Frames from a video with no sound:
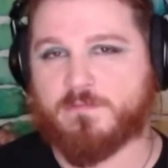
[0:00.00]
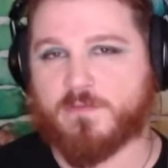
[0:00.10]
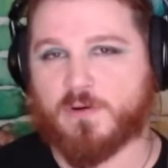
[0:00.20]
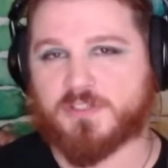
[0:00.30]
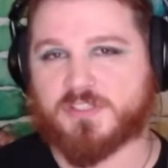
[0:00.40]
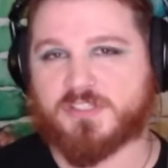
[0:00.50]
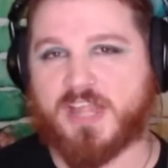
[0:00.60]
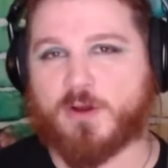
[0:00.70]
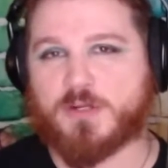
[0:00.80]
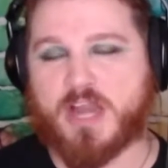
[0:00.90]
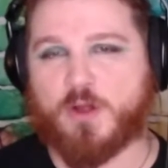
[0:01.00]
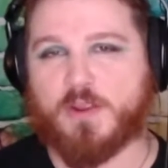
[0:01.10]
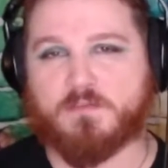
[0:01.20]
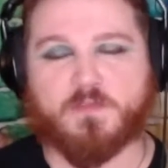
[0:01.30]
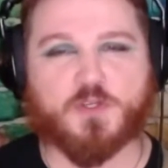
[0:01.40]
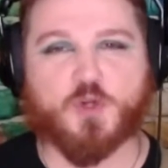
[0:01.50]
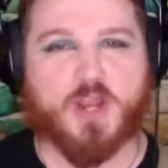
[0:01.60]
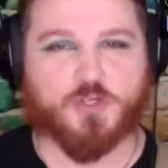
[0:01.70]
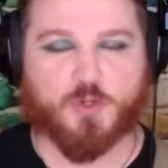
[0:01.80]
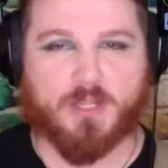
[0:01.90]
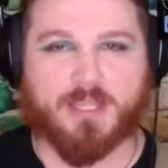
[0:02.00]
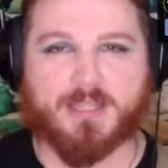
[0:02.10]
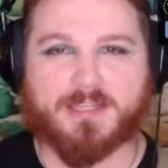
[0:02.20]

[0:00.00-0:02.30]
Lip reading: first Secretary of the Treasury,